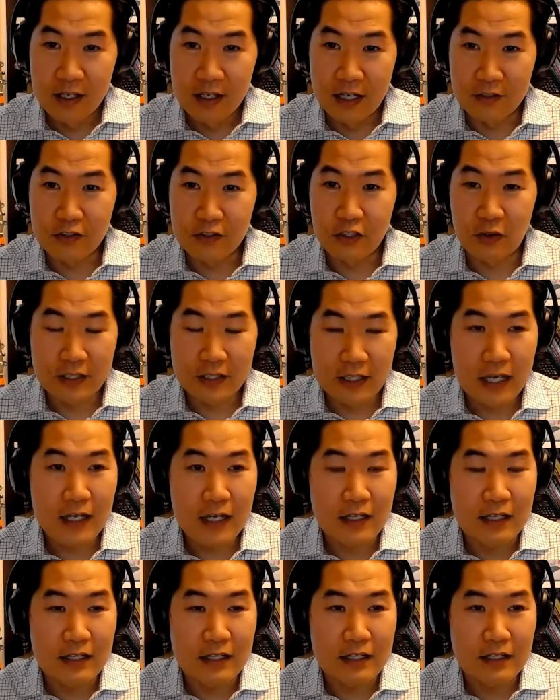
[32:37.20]
And so
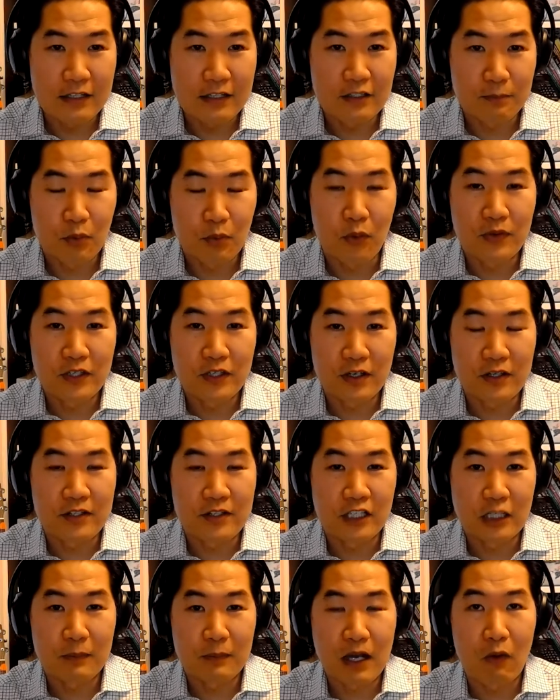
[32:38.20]
again, it's important there to
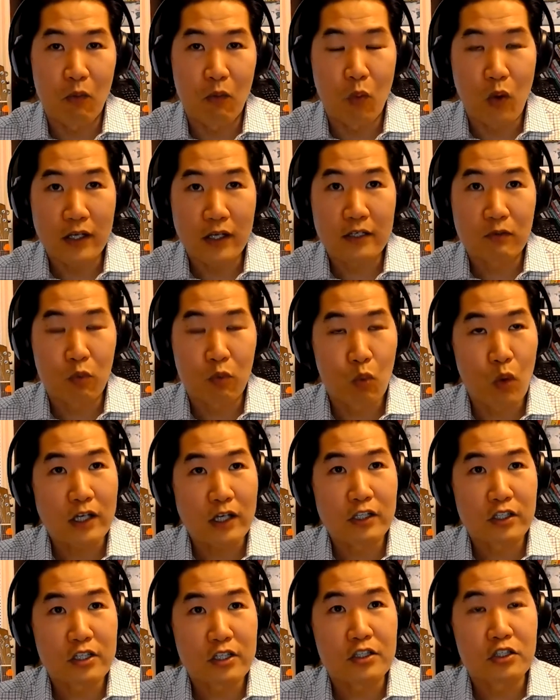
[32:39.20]
think about
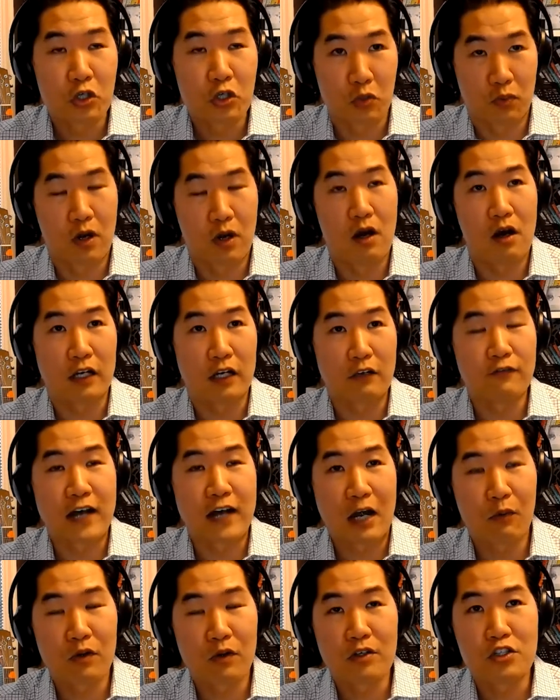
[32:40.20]
what could go wrong. If
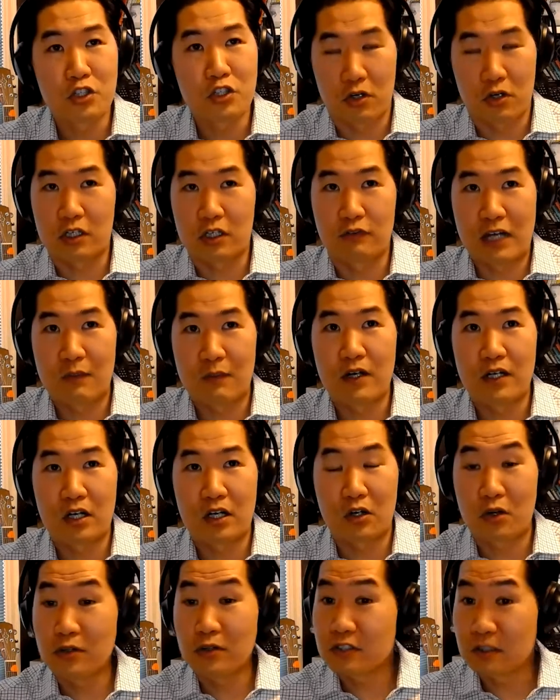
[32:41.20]
I were a jerk, if I wanted
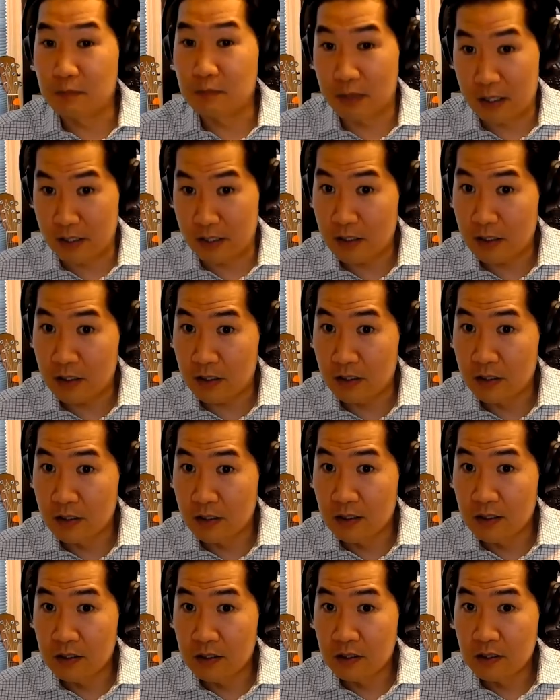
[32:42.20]
to hurt somebody,
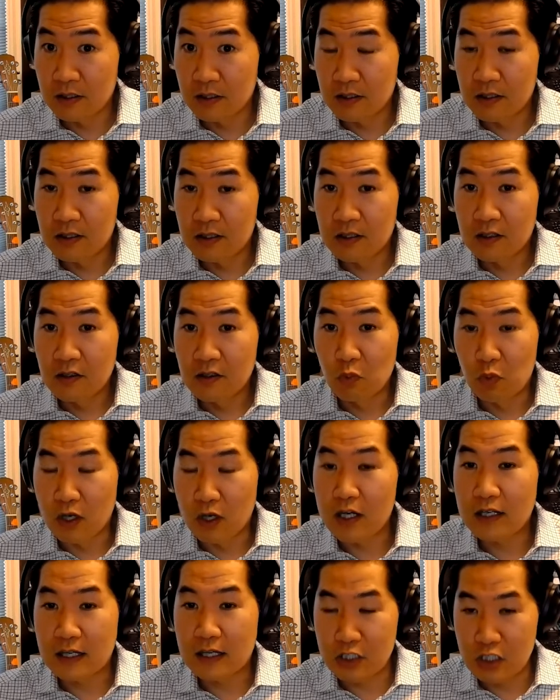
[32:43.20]
what
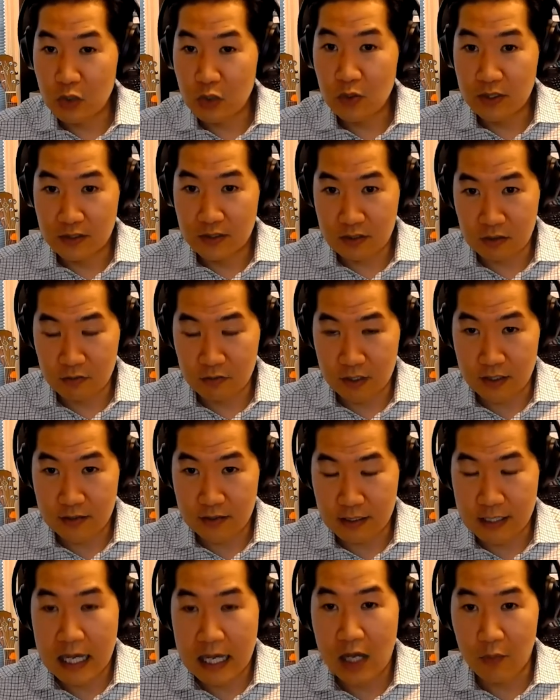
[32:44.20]
could I do with this device
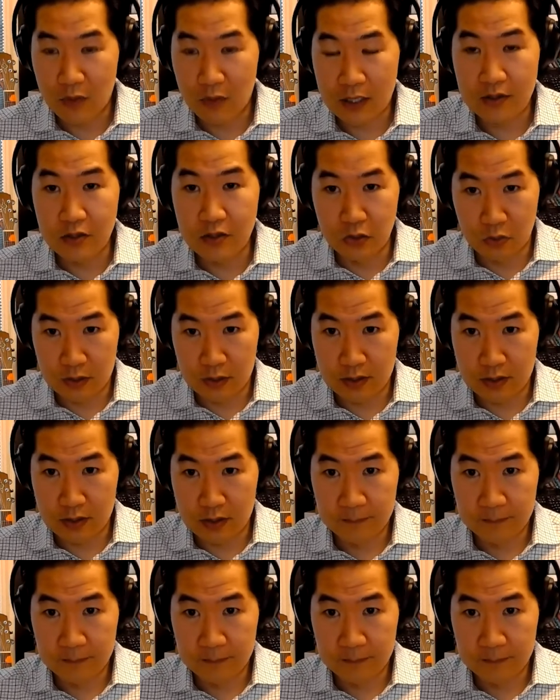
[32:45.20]
and how would I do it?